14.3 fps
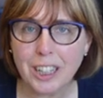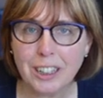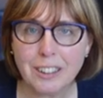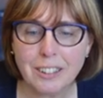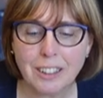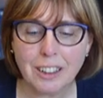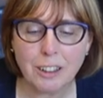
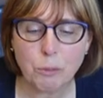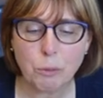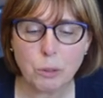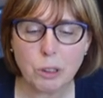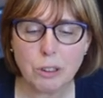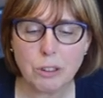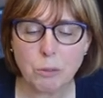and
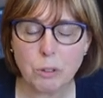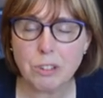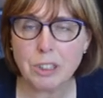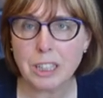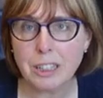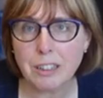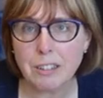we'll
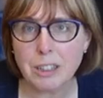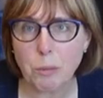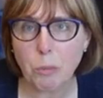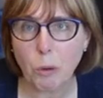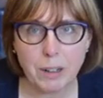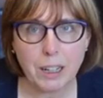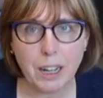see you next
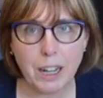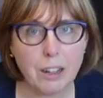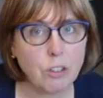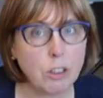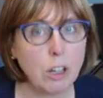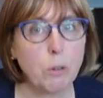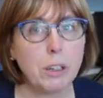time. But
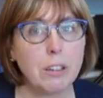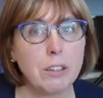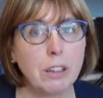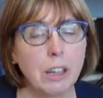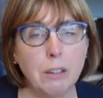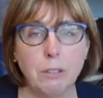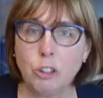as
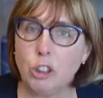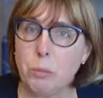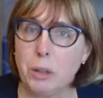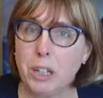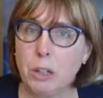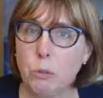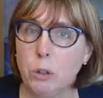always, I wish you
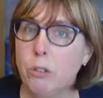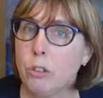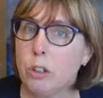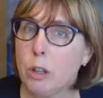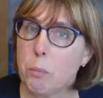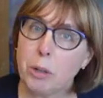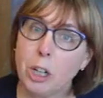many
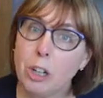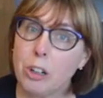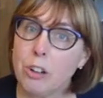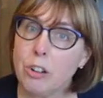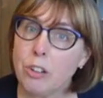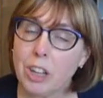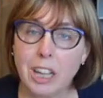woofs,
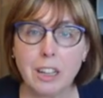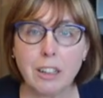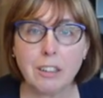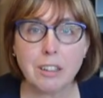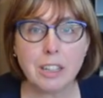purrs, and